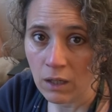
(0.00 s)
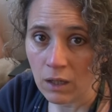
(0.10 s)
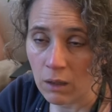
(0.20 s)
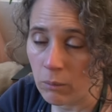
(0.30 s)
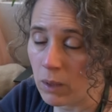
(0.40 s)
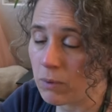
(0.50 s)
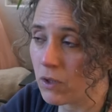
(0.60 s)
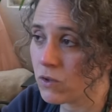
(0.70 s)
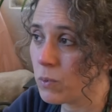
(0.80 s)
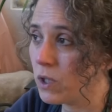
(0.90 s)
and maybe
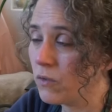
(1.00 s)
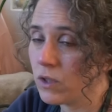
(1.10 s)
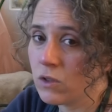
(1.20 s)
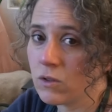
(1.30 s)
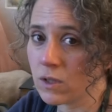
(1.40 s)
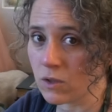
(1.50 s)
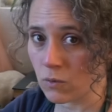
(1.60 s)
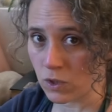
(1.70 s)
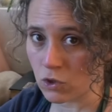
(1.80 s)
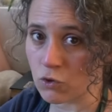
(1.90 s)
that was part of it too, because I was
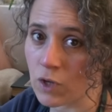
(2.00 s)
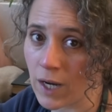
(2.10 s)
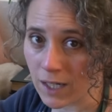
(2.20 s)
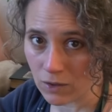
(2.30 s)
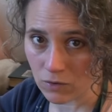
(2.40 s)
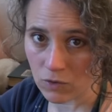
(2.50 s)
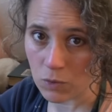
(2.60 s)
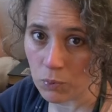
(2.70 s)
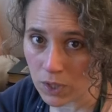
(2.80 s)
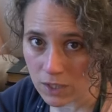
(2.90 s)
always trying, I was
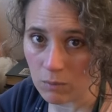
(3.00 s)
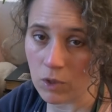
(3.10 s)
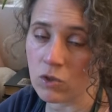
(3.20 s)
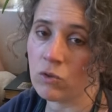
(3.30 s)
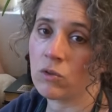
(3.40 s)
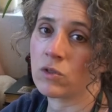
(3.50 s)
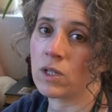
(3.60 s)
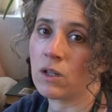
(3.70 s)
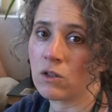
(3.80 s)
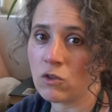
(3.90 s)
always pressing my shoulders
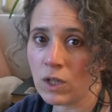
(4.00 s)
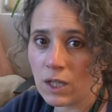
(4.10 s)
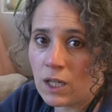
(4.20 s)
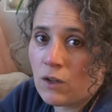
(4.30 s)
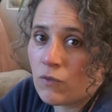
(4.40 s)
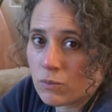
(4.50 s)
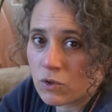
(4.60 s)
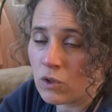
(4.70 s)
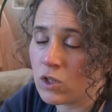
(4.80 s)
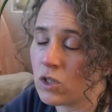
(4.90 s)
down to try to keep from
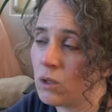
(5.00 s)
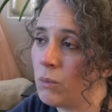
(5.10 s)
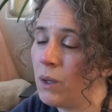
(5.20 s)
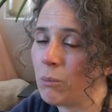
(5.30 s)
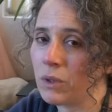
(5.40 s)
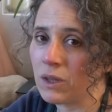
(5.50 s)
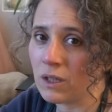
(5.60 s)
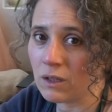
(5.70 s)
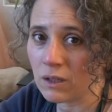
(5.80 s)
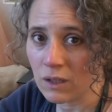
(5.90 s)
scrunching them up, but
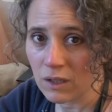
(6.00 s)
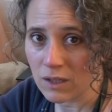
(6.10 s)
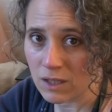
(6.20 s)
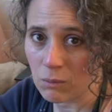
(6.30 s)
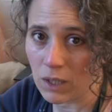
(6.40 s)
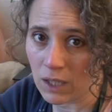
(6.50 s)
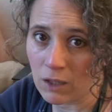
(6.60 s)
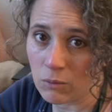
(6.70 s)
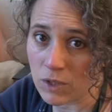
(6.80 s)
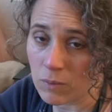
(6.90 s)
then it seemed like
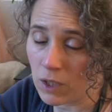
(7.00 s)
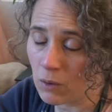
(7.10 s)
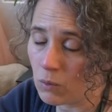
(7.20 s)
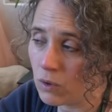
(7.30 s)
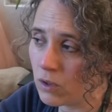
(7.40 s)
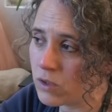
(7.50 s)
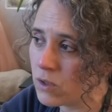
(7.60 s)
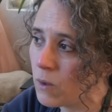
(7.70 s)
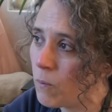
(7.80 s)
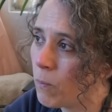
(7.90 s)
that almost made it
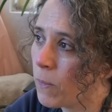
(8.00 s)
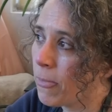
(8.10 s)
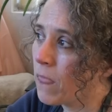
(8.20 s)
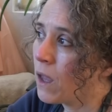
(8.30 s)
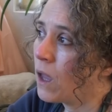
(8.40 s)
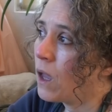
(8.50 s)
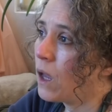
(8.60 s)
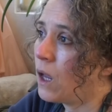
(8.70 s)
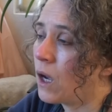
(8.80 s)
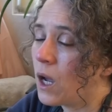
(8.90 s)
worse.
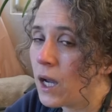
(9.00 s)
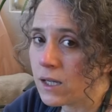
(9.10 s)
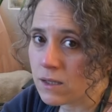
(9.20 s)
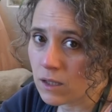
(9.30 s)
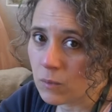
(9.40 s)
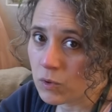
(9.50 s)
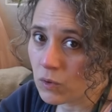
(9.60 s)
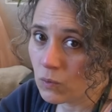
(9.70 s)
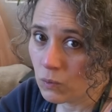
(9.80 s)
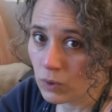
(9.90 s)
And I slept
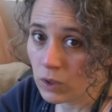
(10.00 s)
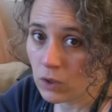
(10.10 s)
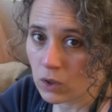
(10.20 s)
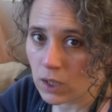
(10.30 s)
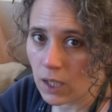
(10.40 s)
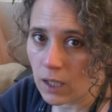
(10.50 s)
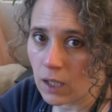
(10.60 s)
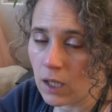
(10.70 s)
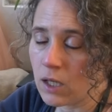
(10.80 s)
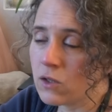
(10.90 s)
really good that
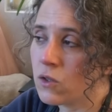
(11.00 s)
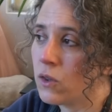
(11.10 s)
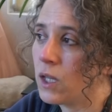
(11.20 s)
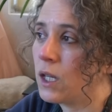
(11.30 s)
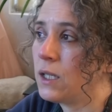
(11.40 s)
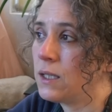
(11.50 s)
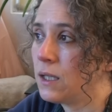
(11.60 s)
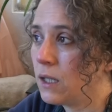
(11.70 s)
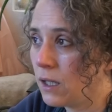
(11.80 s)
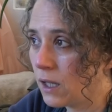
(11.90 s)
night. So then I
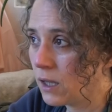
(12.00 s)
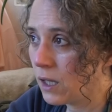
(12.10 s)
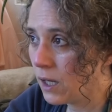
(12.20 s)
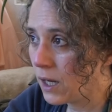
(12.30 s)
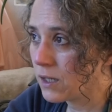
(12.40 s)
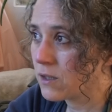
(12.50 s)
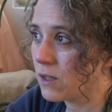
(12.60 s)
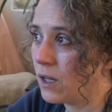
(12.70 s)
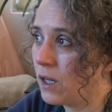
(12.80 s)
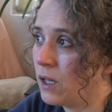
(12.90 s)
did it again the next
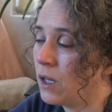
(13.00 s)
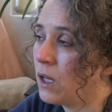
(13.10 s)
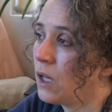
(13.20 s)
night,